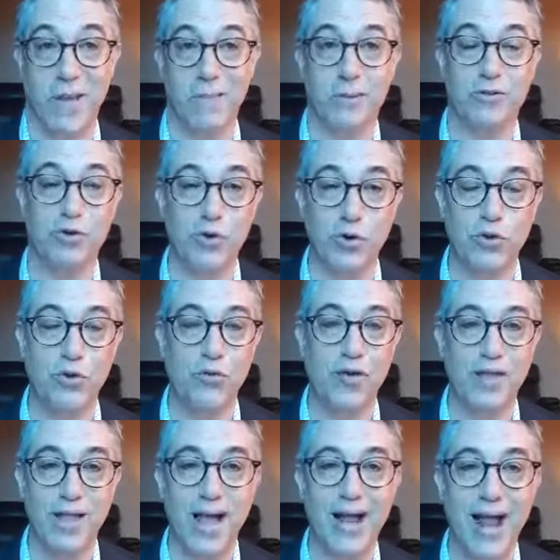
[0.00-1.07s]
But truthfully,
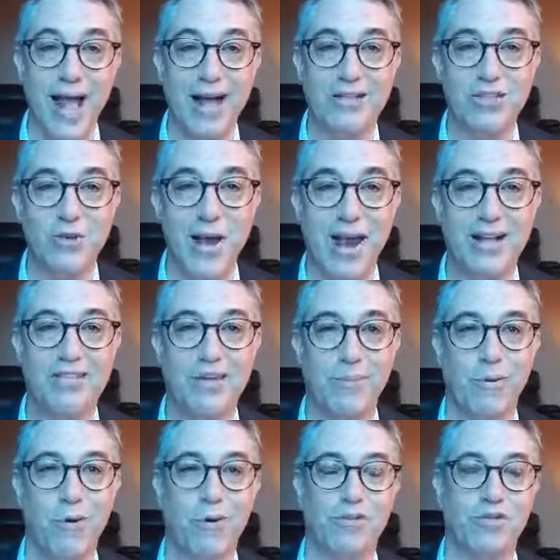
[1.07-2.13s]
that actually ends up
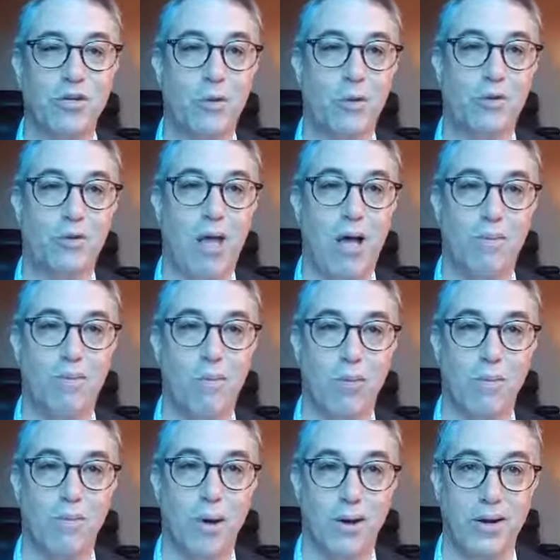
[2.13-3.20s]
costing you a lot more
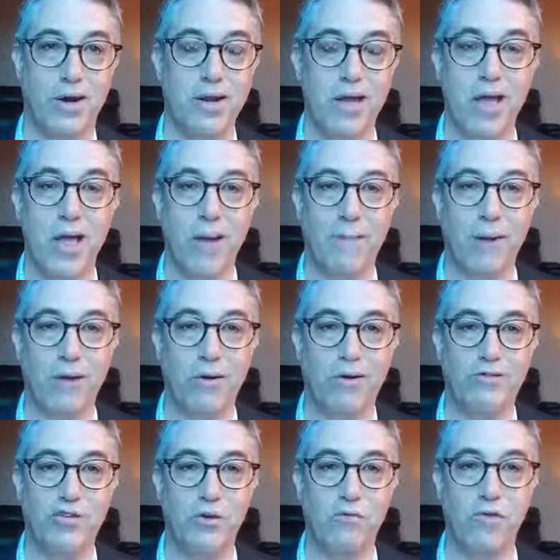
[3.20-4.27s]
money
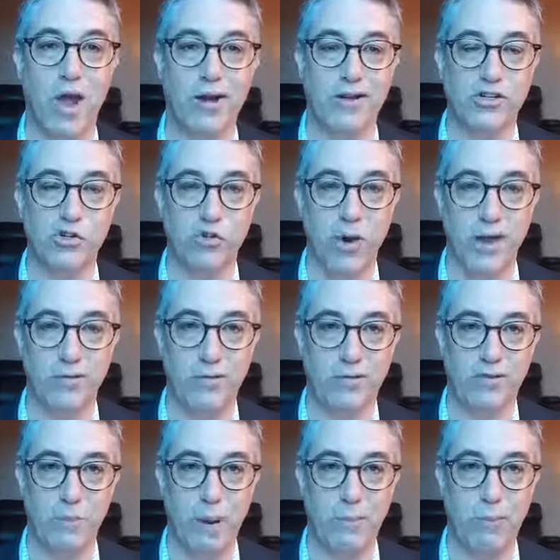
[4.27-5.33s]
because you've got to train
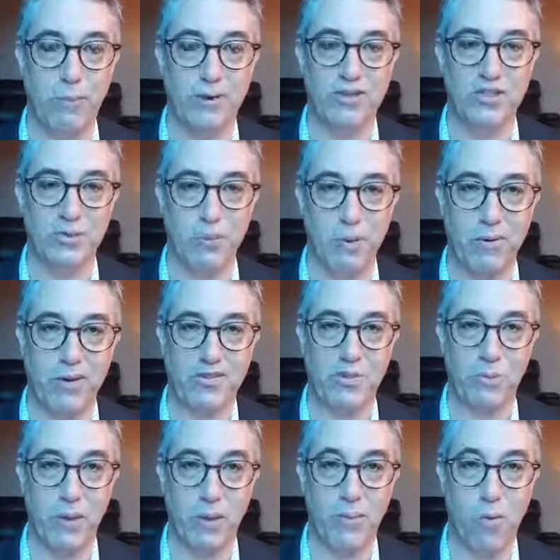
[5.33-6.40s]
those people. Experienced
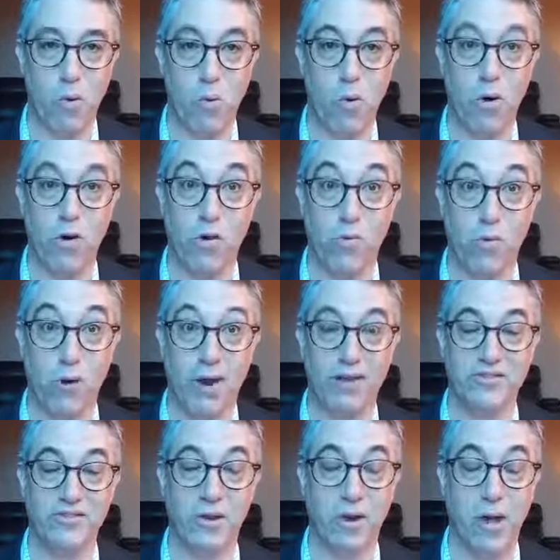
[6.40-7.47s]
people work
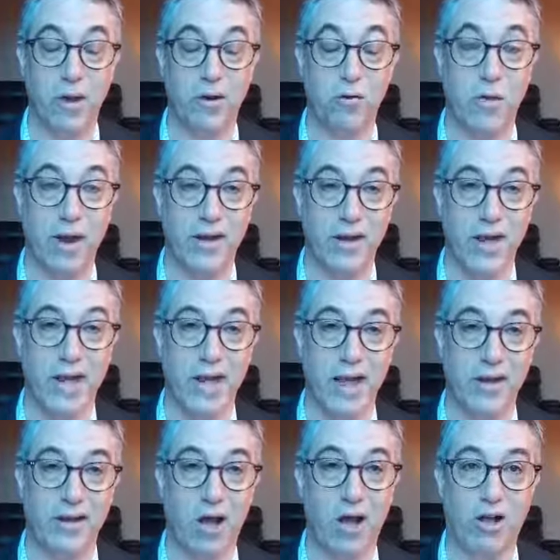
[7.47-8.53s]
great, uh, great
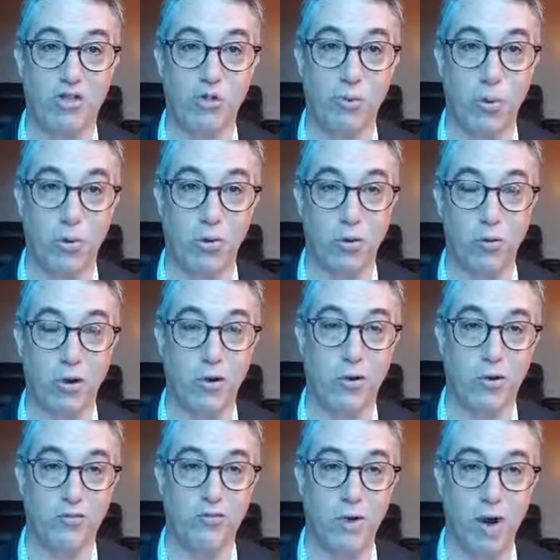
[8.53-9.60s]
in entrepreneurial
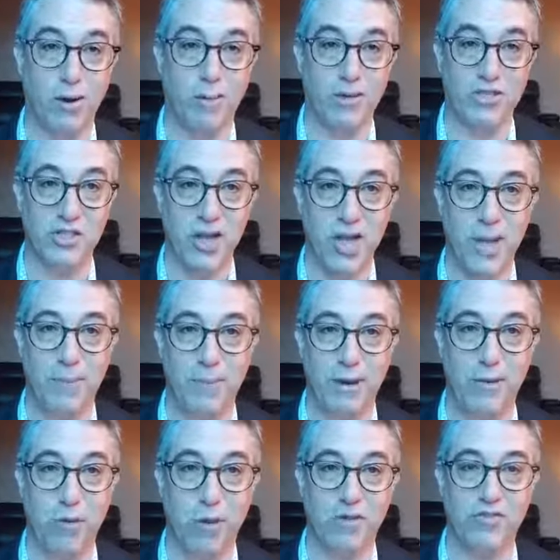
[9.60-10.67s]
environments
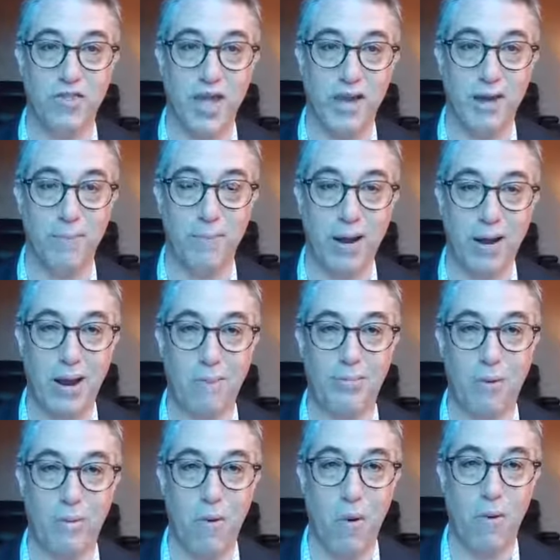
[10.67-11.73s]
because they can pick up
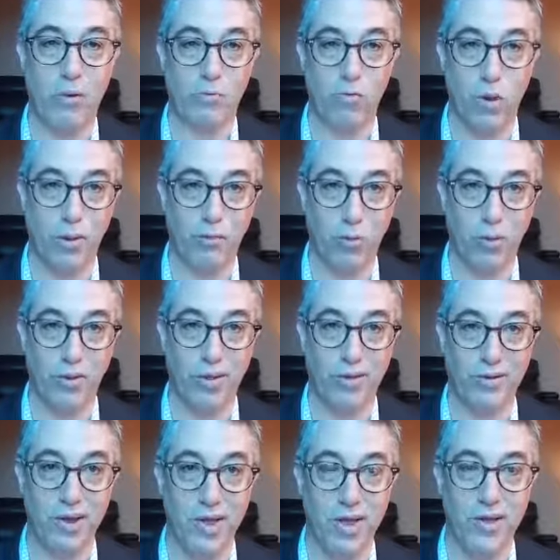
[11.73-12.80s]
the ball and run with it.
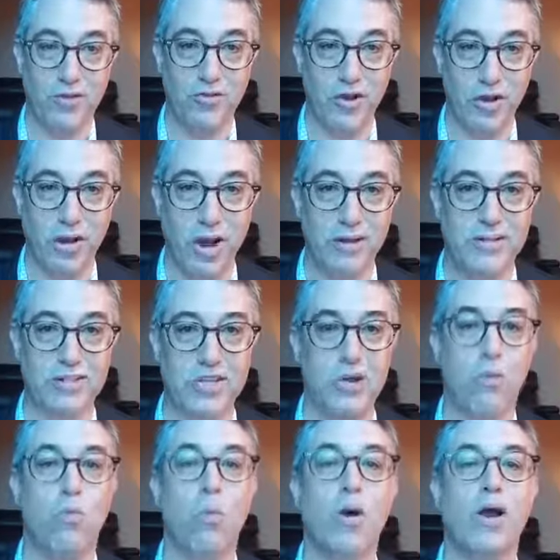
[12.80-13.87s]
So you got to see
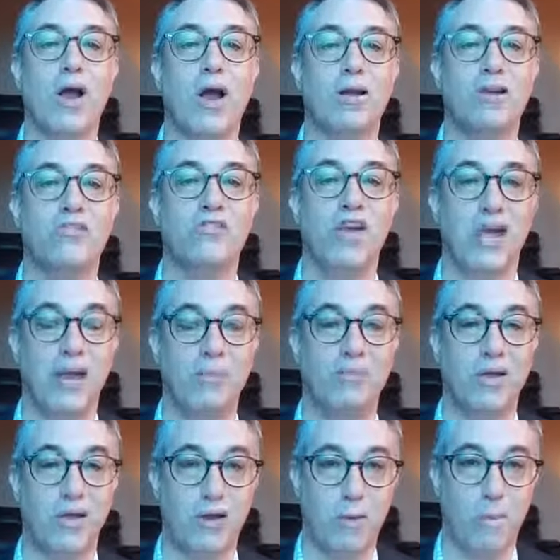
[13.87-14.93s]
what kind of team
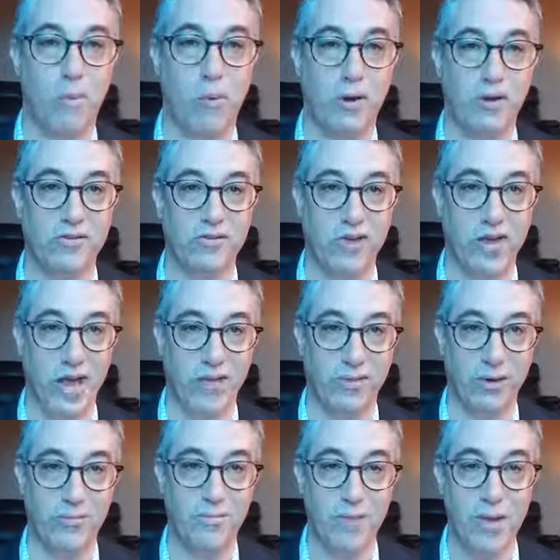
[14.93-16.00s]
that you're putting
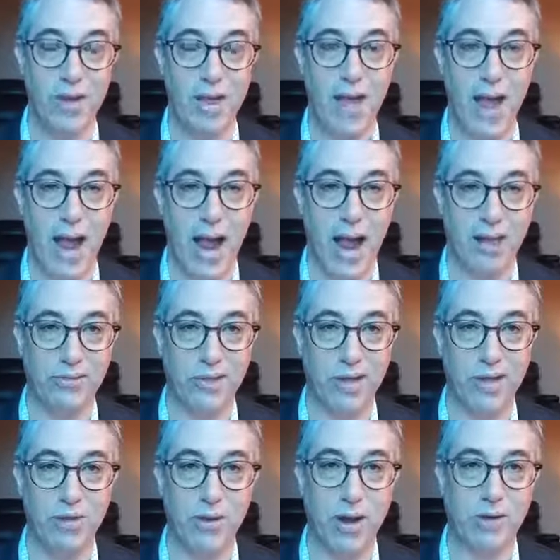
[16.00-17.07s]
together, and then
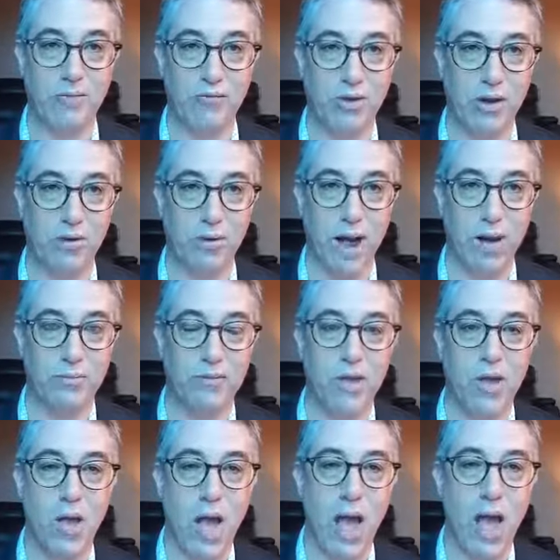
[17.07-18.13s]
you got to figure out
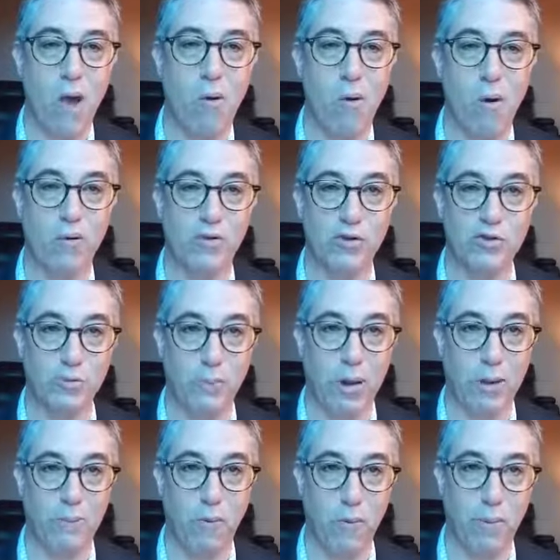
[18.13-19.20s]
how all these
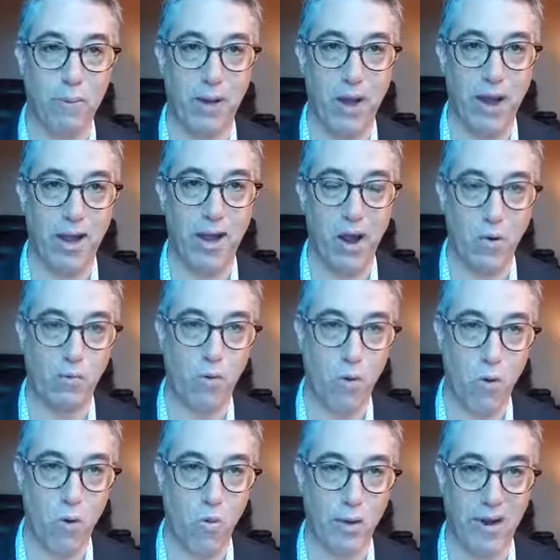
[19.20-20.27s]
people play a
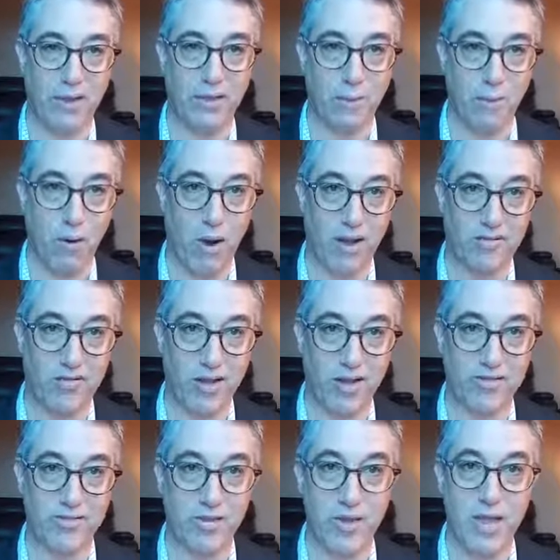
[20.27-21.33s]
role in the
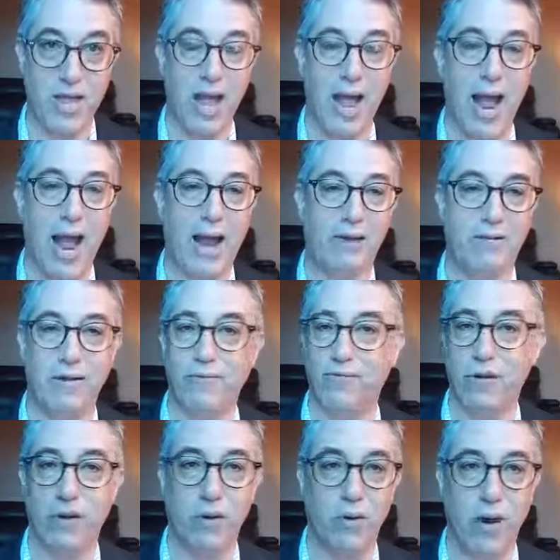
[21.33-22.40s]
process, and then
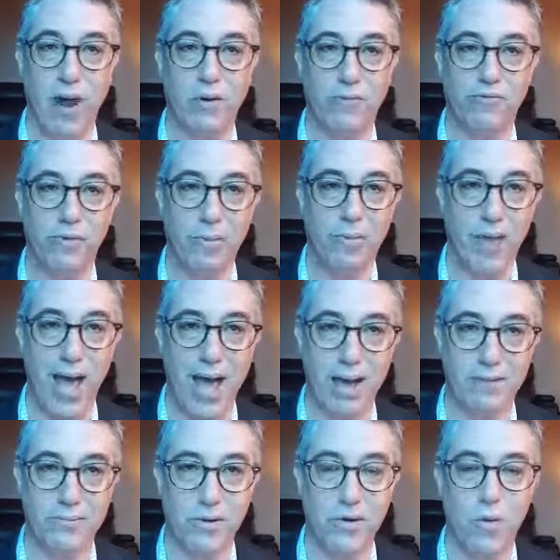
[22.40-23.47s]
figure out from
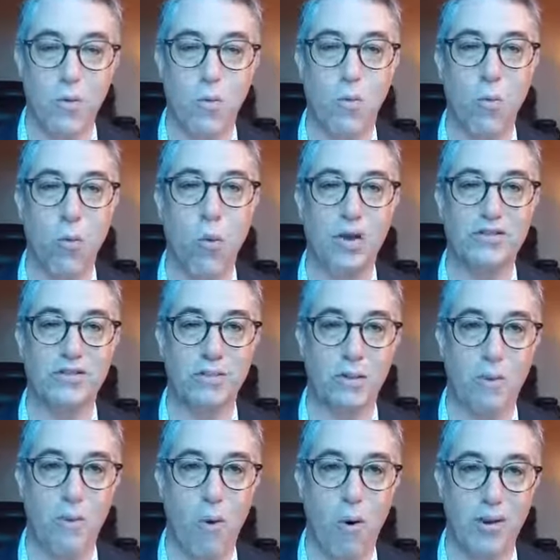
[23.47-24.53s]
that what's the
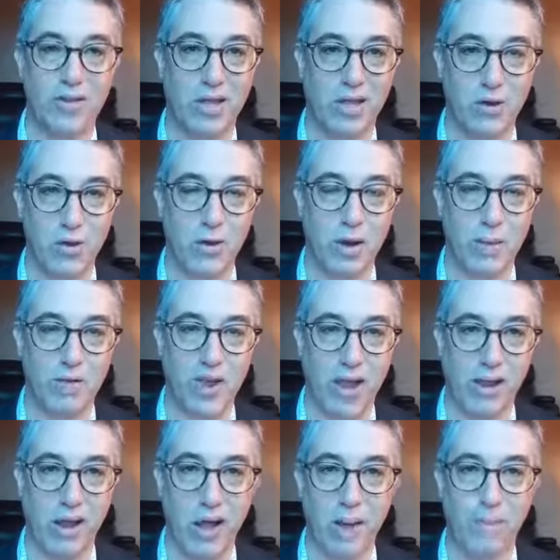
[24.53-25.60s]
part that you could
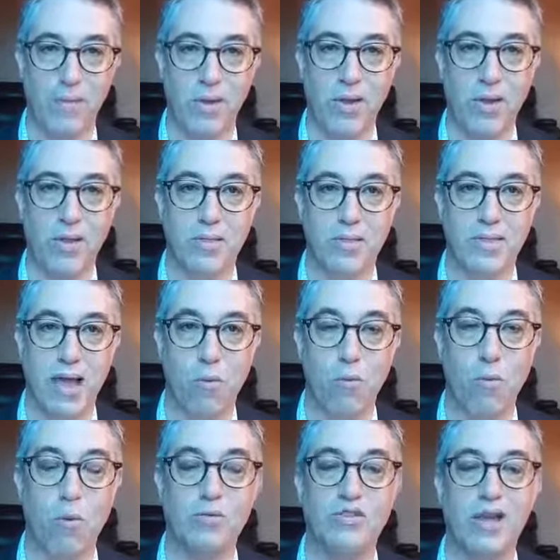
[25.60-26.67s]
take up that
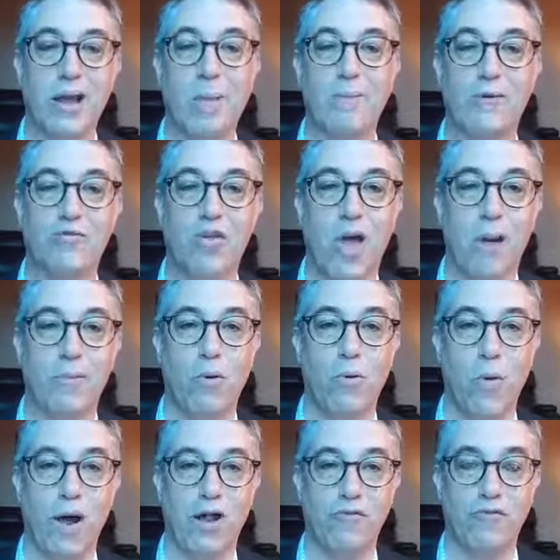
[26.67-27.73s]
won't take up your time
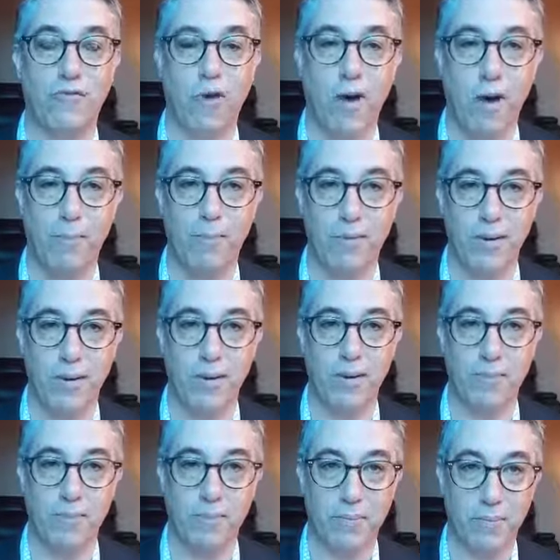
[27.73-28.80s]
away from
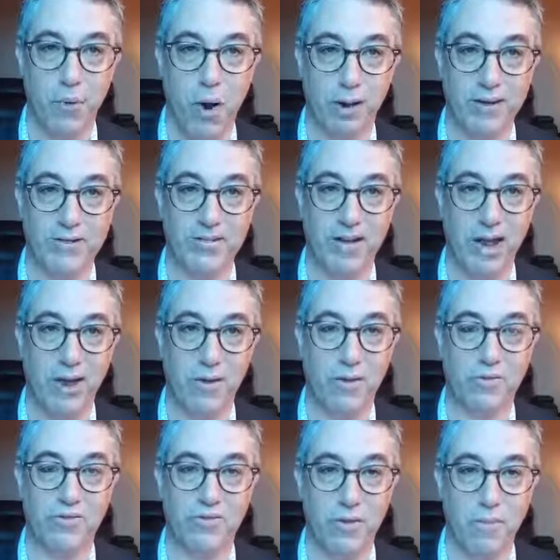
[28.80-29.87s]
product
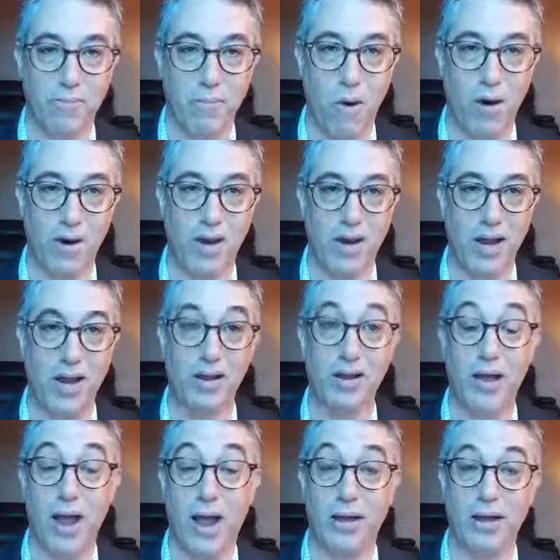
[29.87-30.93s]
sales, marketing,
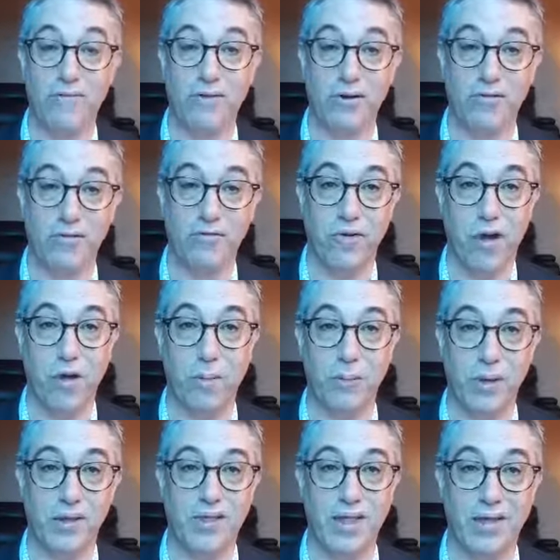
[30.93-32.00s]
and even
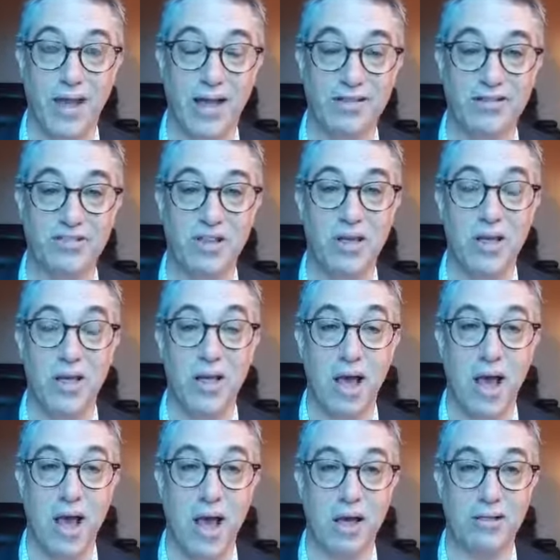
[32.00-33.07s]
developing the next
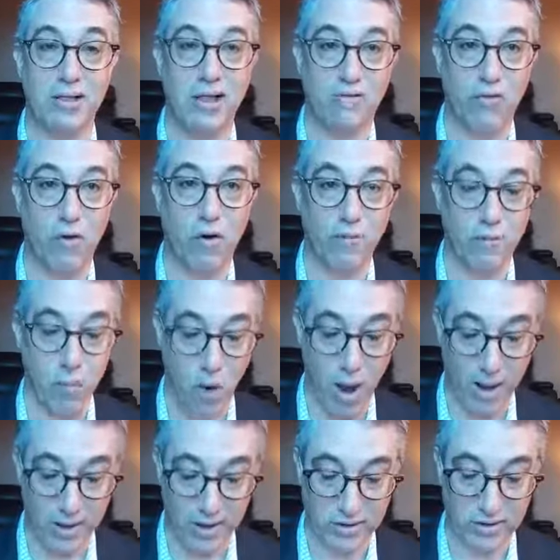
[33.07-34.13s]
uh, level of
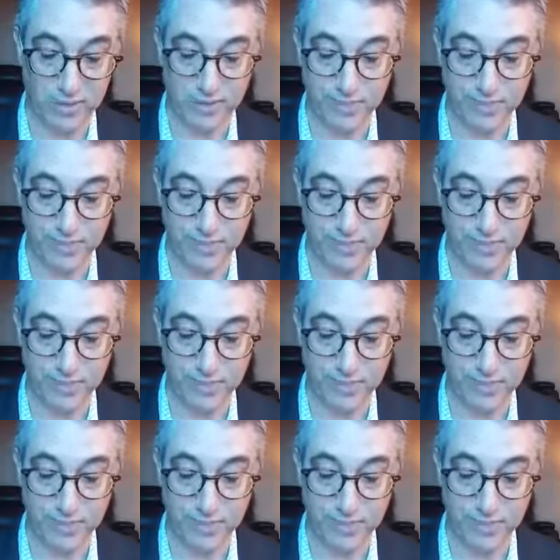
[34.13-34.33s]
product.